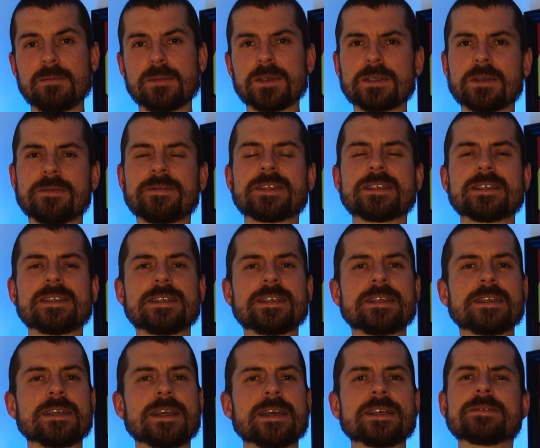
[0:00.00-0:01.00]
Because
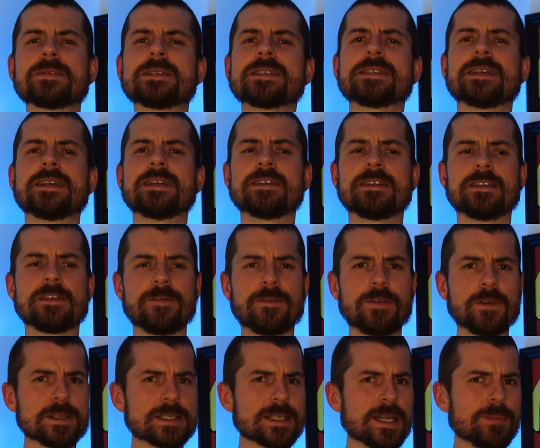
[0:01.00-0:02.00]
obviously, as we said, in the
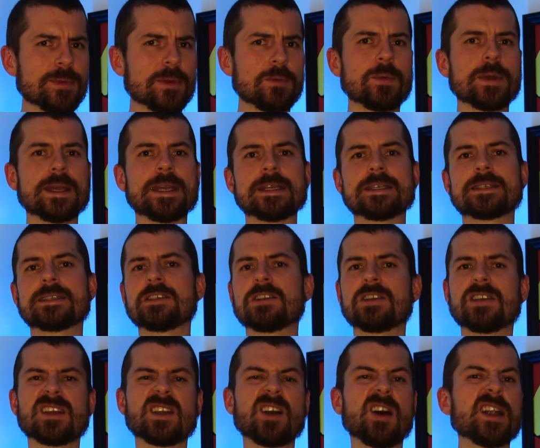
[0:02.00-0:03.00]
first couple of weeks, you
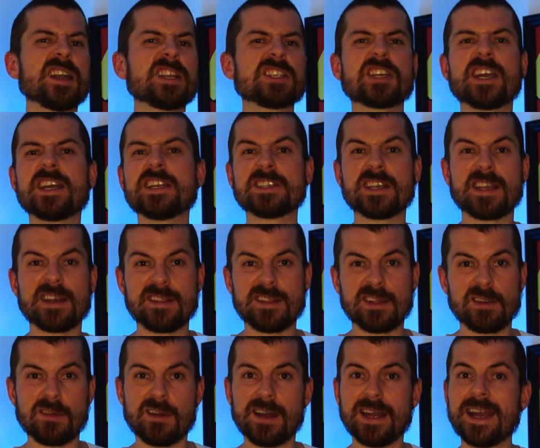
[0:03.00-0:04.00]
can kind of change
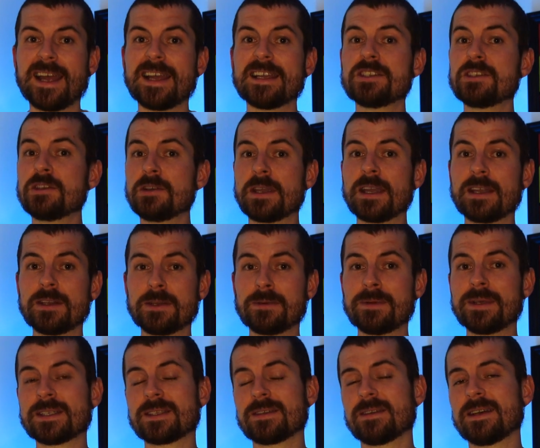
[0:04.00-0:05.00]
anything, right? As you get new
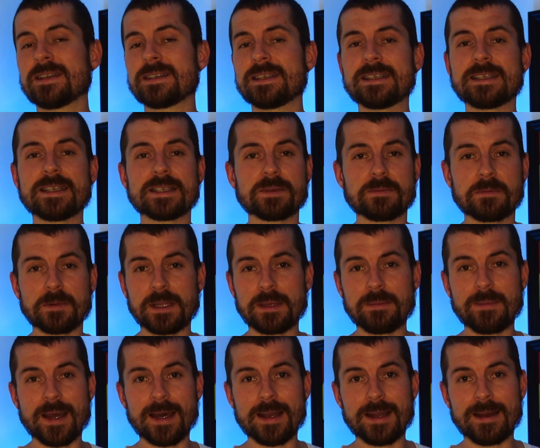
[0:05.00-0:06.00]
insights, it doesn't really
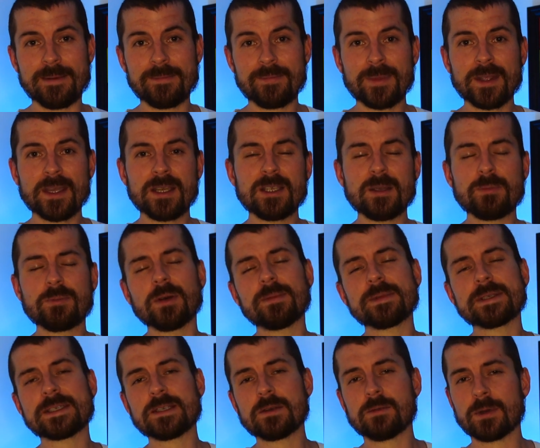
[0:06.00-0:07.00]
matter. You
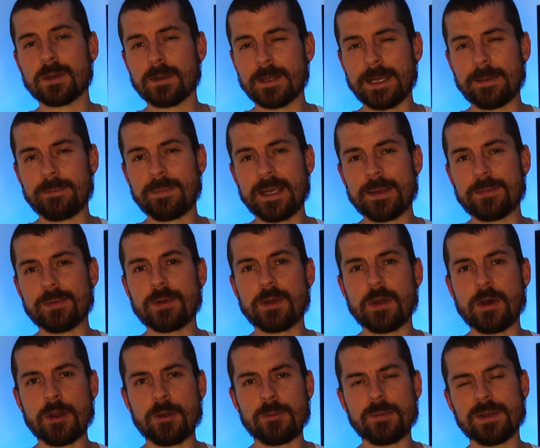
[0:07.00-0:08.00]
probably still want to let people
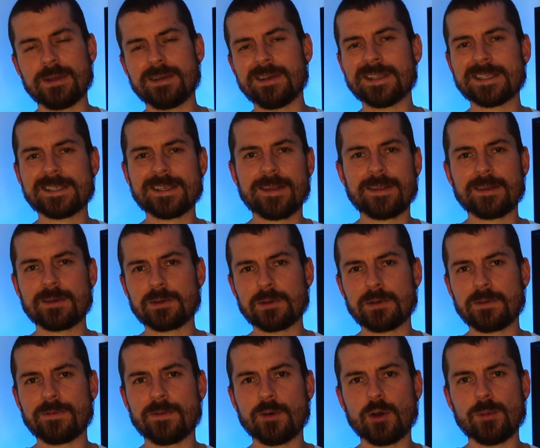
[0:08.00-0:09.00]
know, but it's nothing too
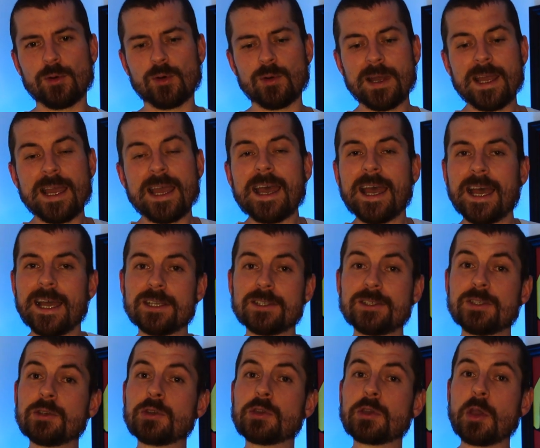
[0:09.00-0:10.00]
formal.
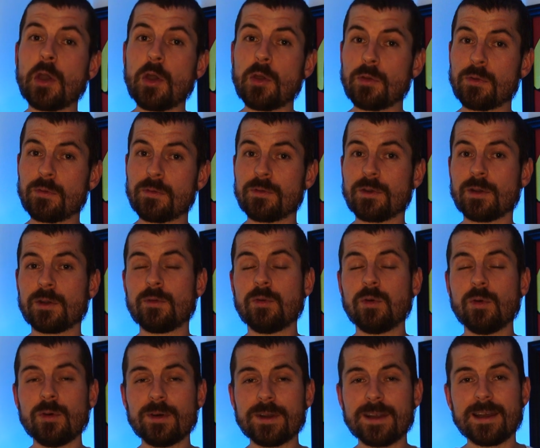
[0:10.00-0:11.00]
As you go through the
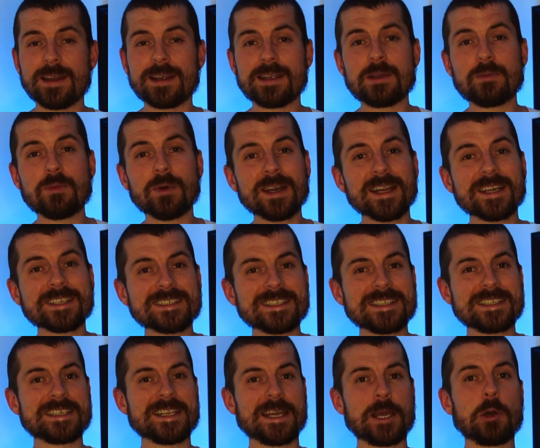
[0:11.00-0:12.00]
quarter, you want to actually
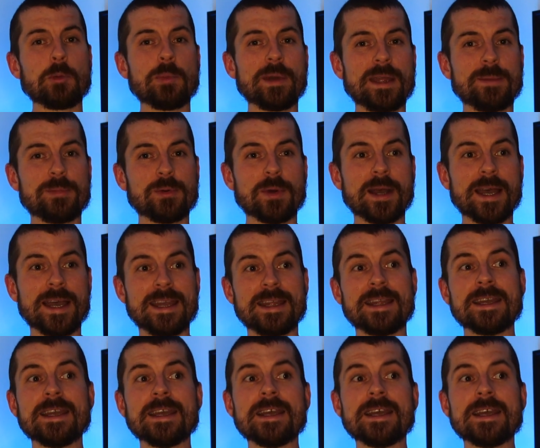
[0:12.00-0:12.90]
tell people, hey,